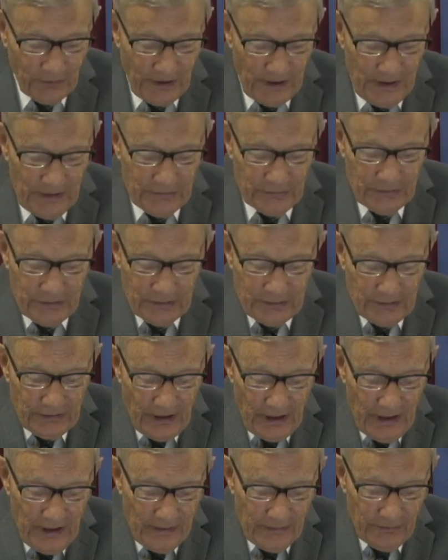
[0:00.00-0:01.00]
phrase that's
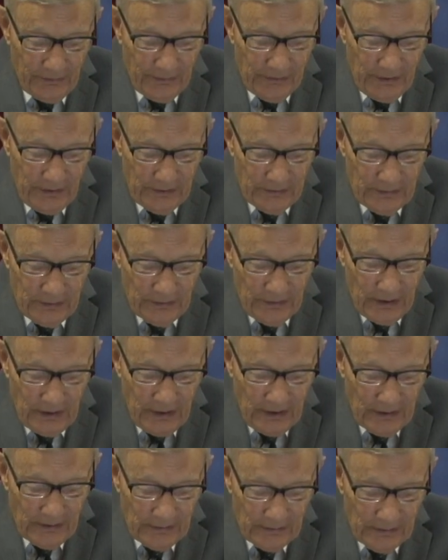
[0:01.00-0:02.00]
entered into the